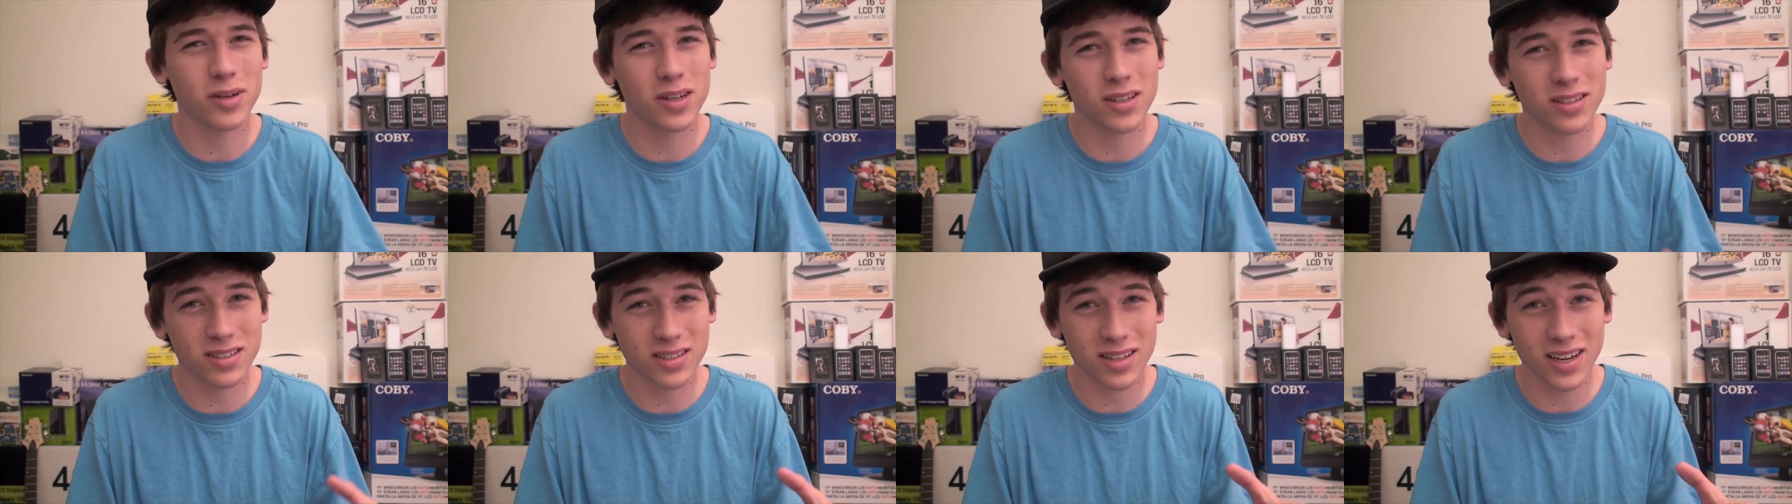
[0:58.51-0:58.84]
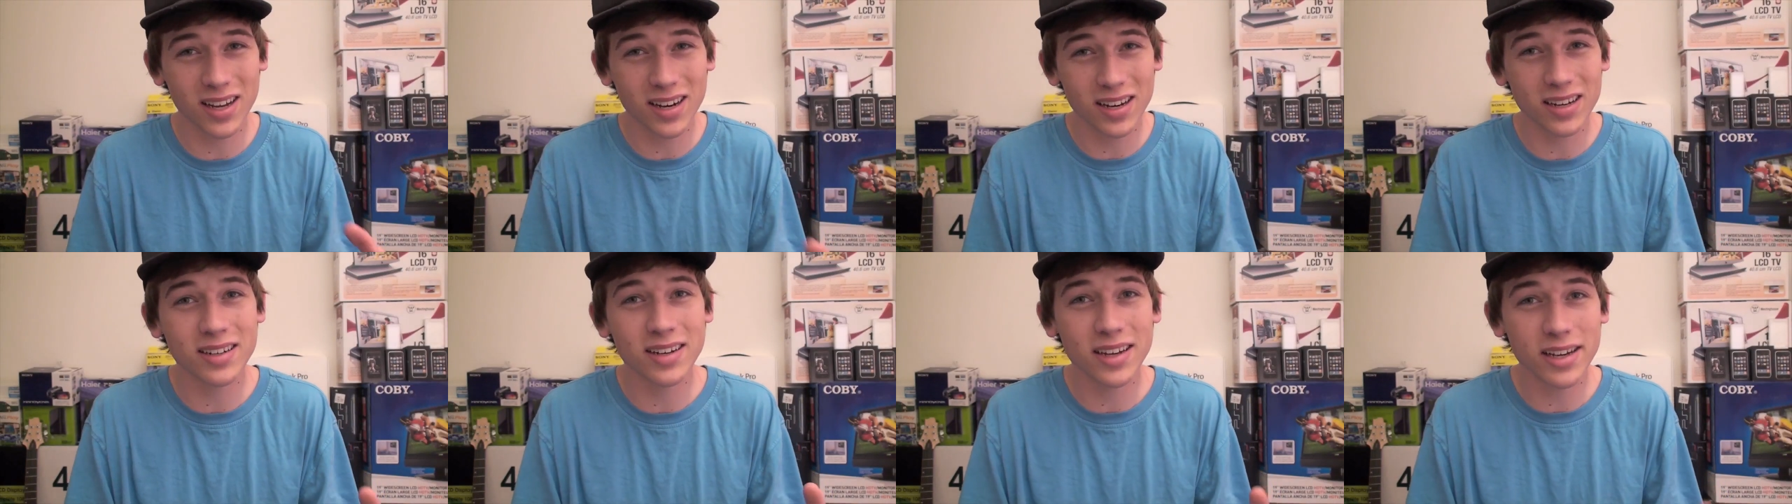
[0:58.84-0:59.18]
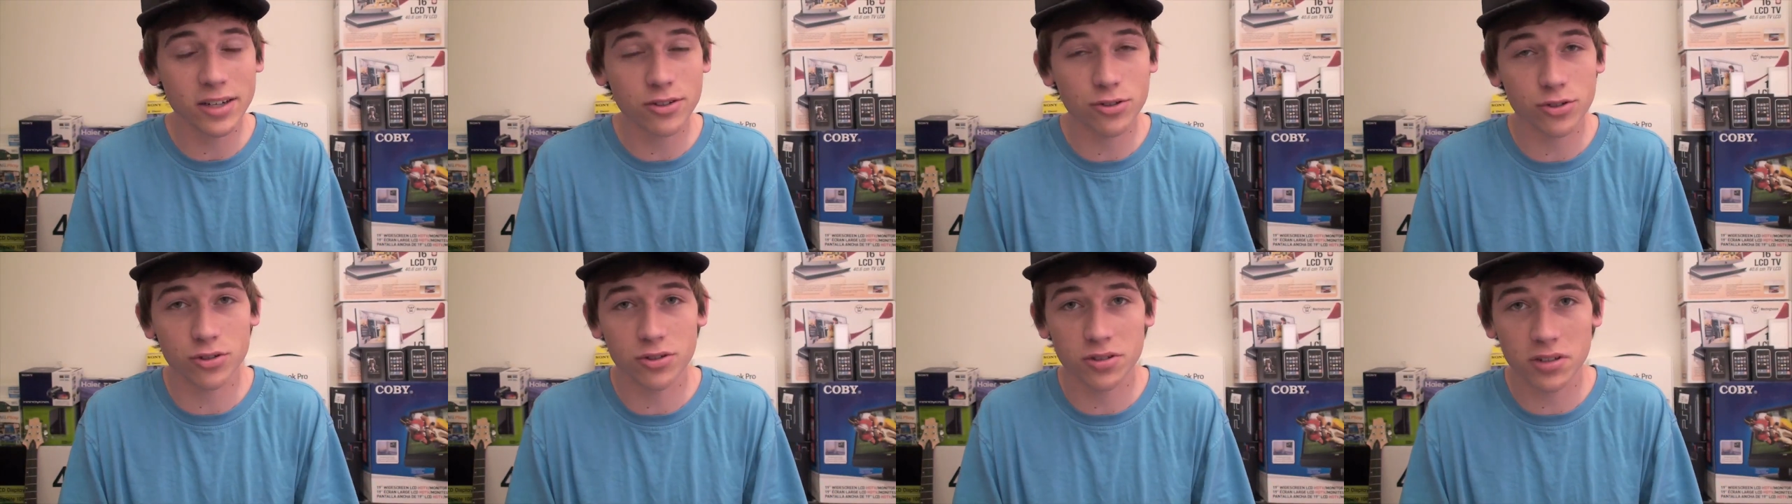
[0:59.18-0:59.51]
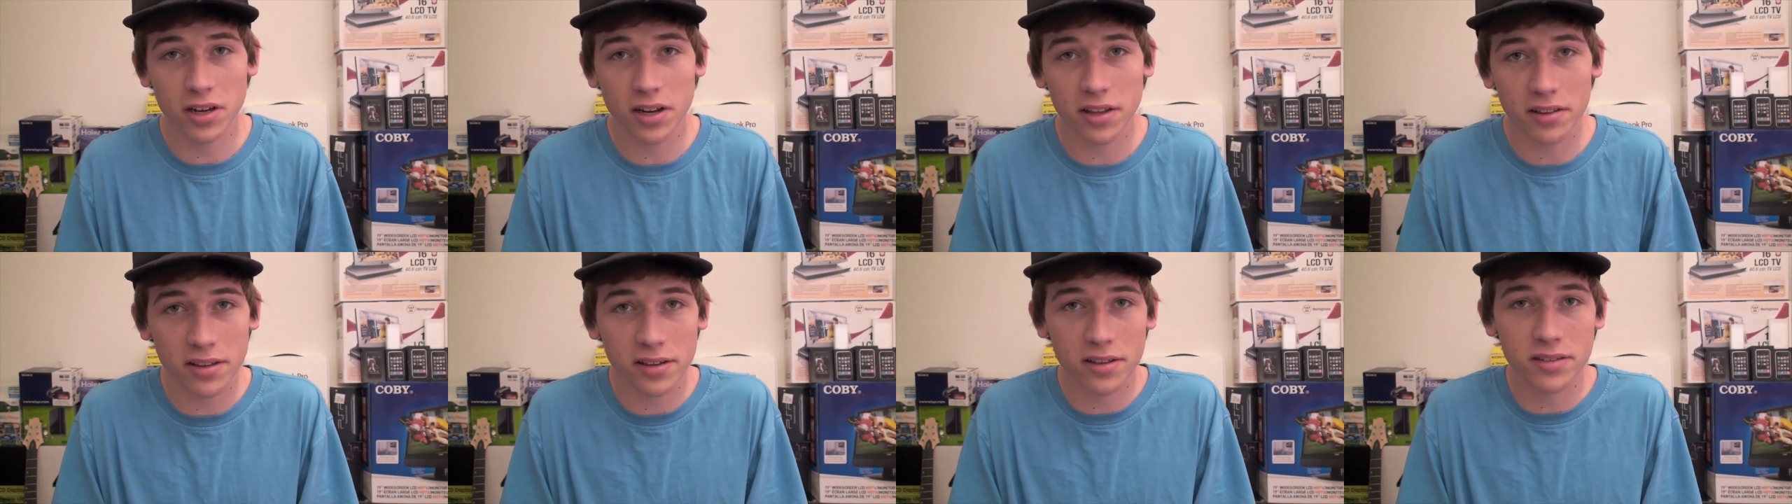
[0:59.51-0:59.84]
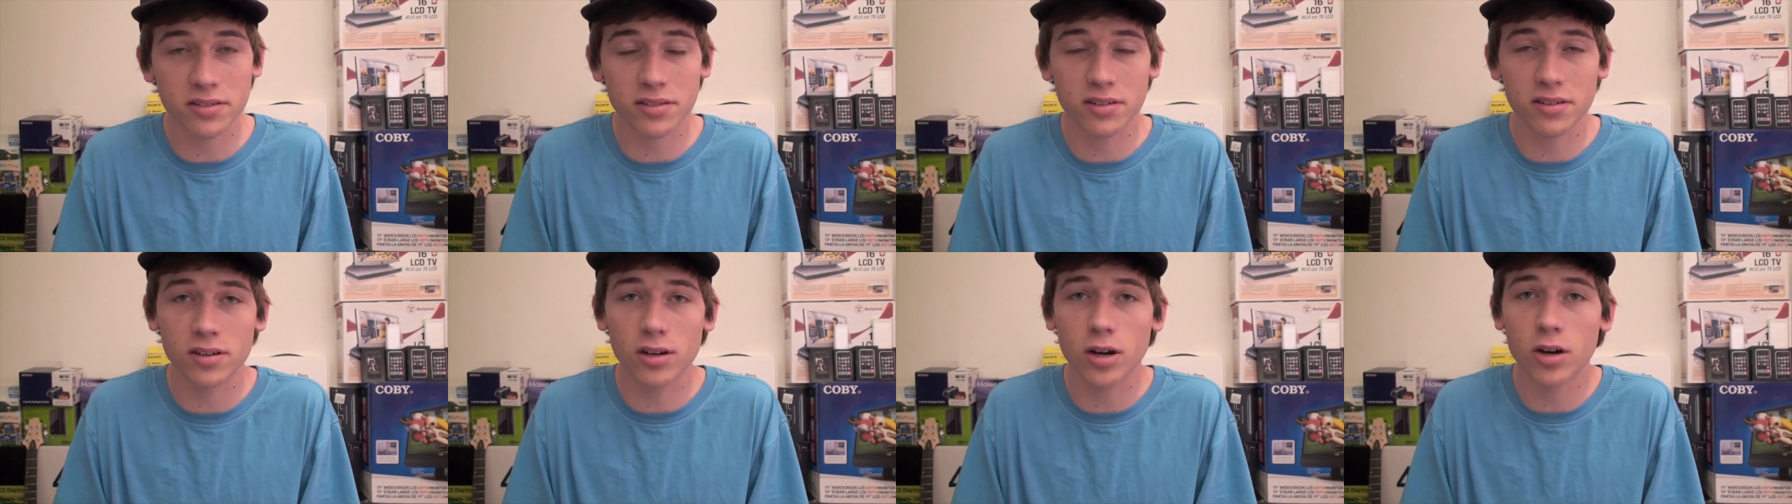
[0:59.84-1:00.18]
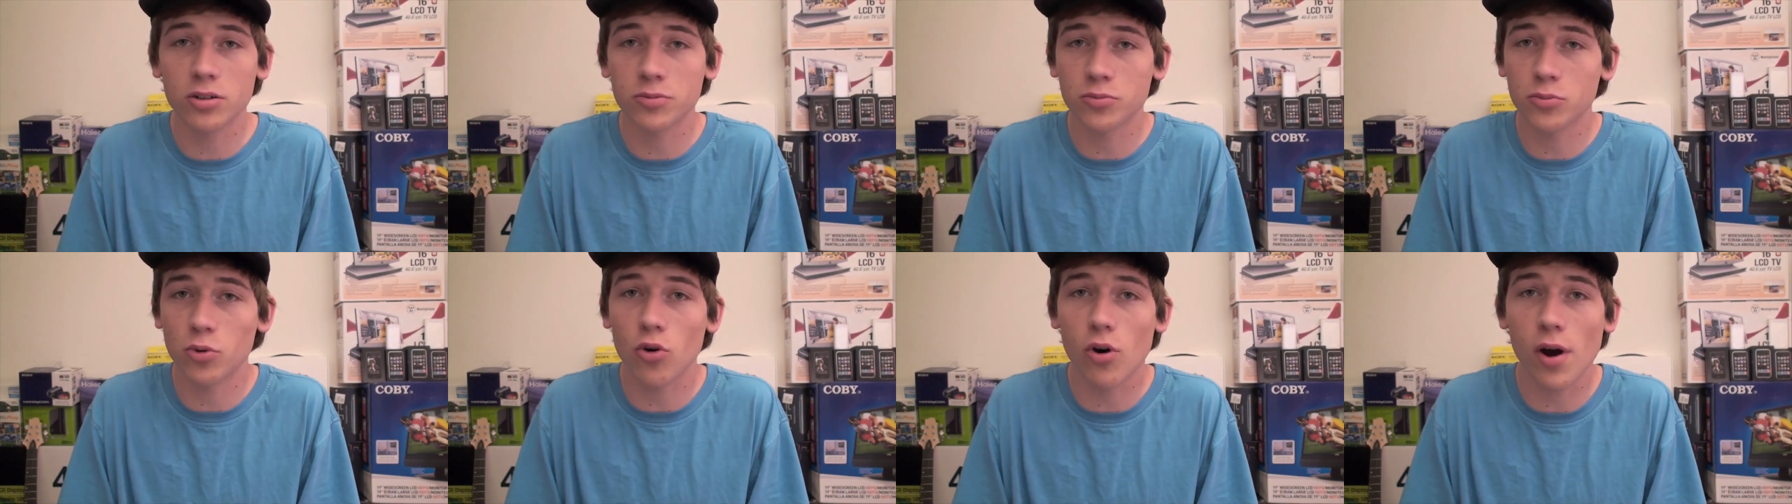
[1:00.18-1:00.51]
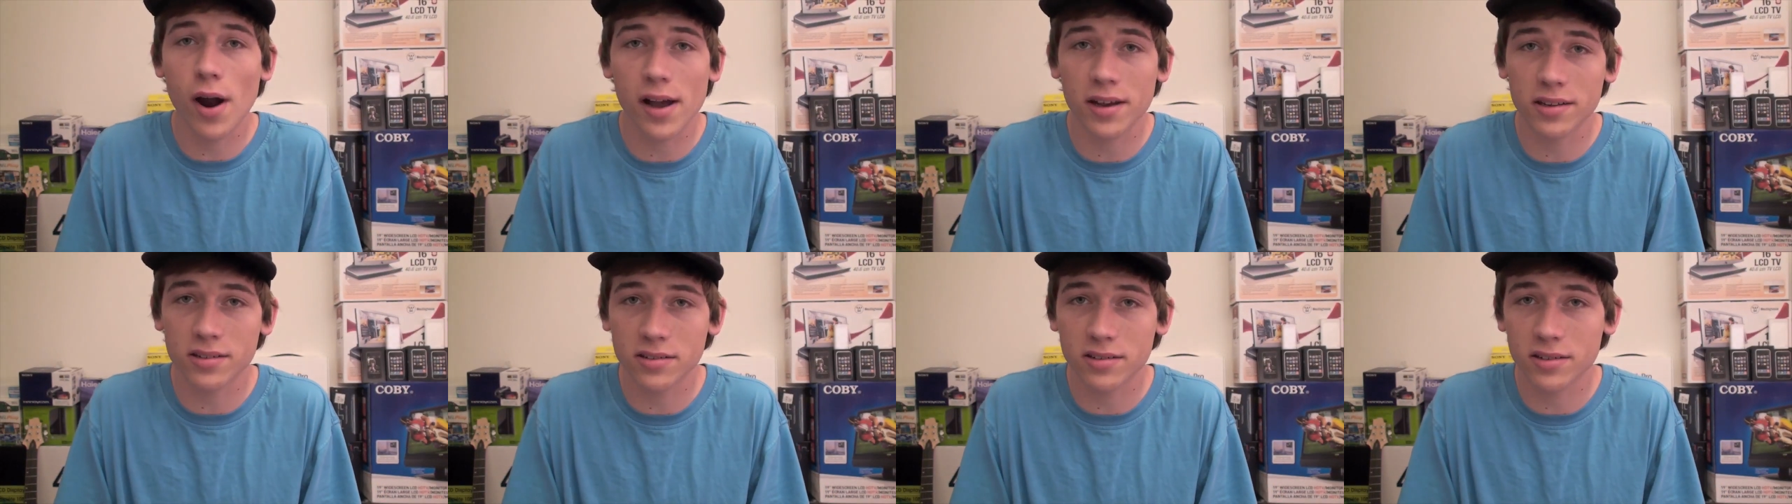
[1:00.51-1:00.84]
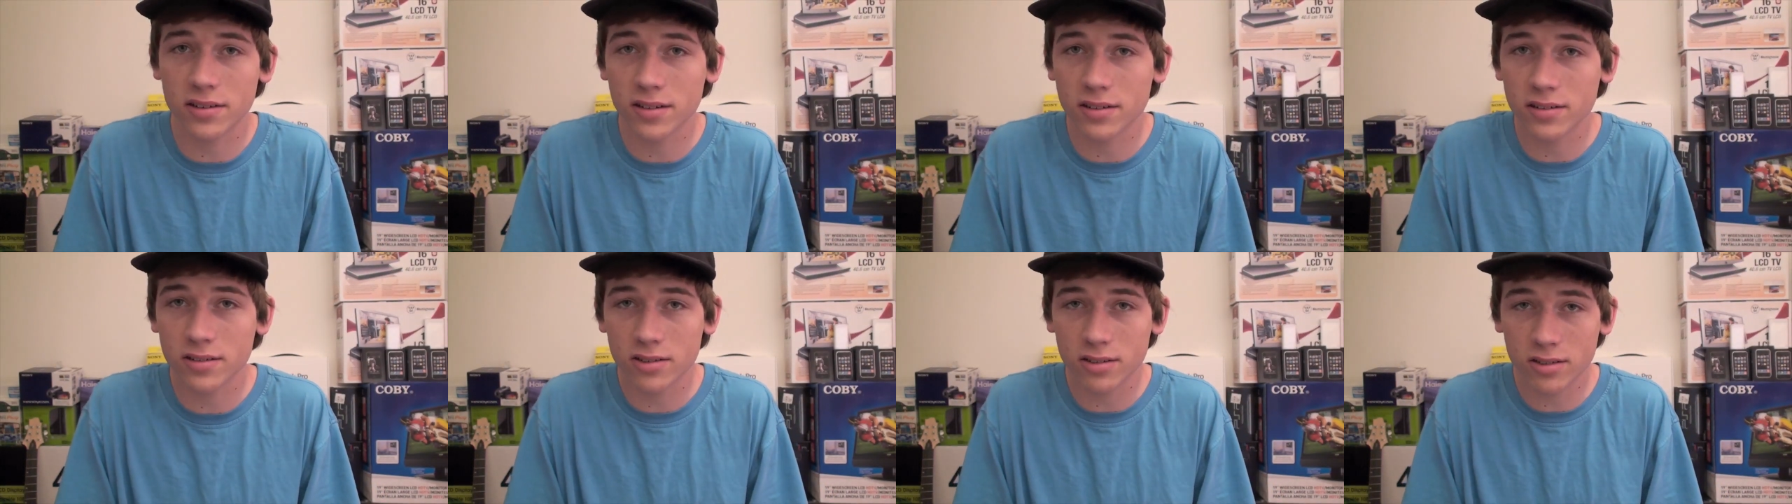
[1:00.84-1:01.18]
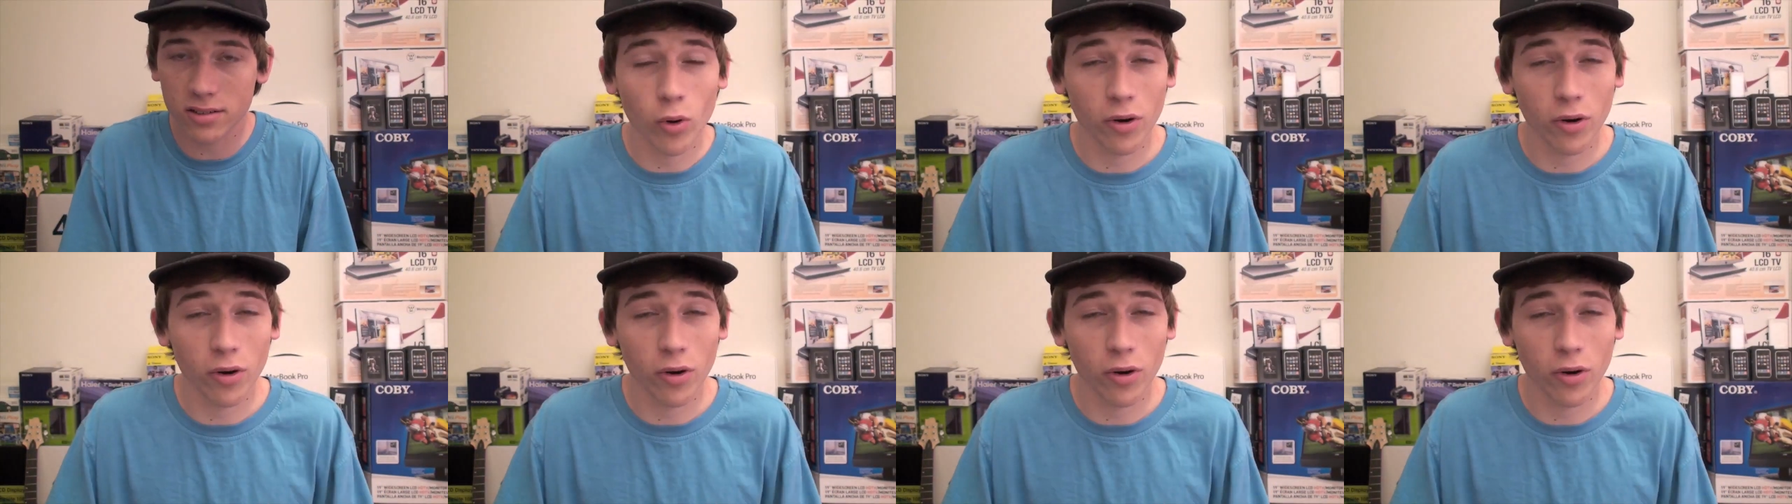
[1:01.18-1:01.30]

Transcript: but it's kind of dangerous, and I think it's going to cause more accidents.